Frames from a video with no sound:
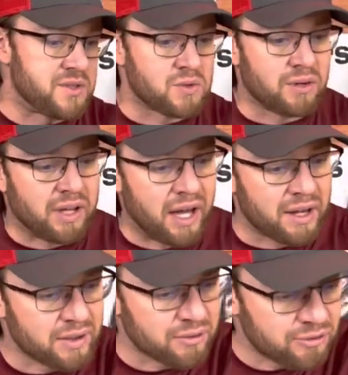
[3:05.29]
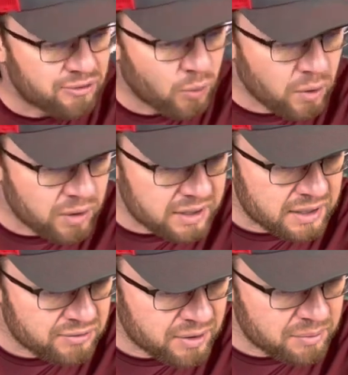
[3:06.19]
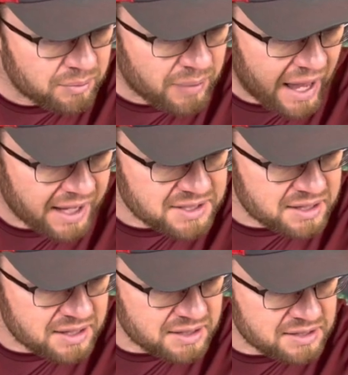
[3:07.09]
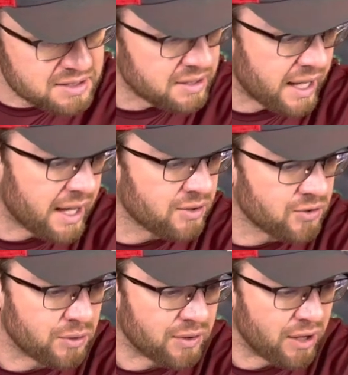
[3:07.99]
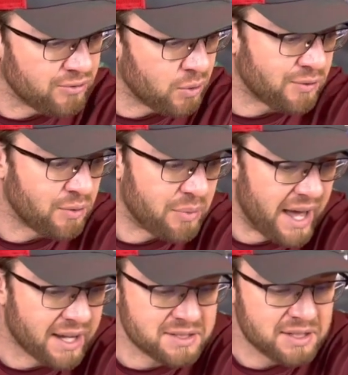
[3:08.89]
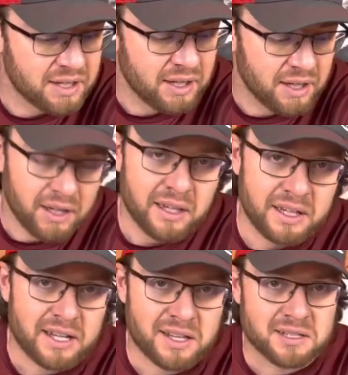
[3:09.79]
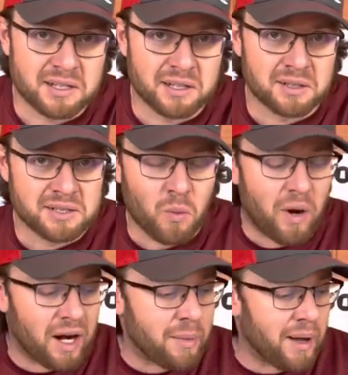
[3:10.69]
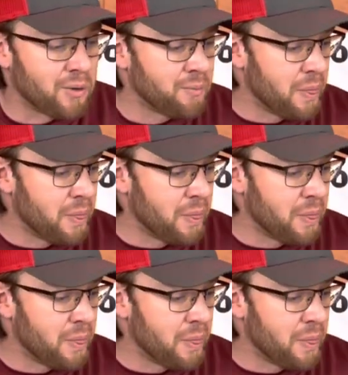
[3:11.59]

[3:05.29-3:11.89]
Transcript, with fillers: So I've got, I think, four different packs of these. Yeah, so I've got four different packs. He tends to, to wear them out.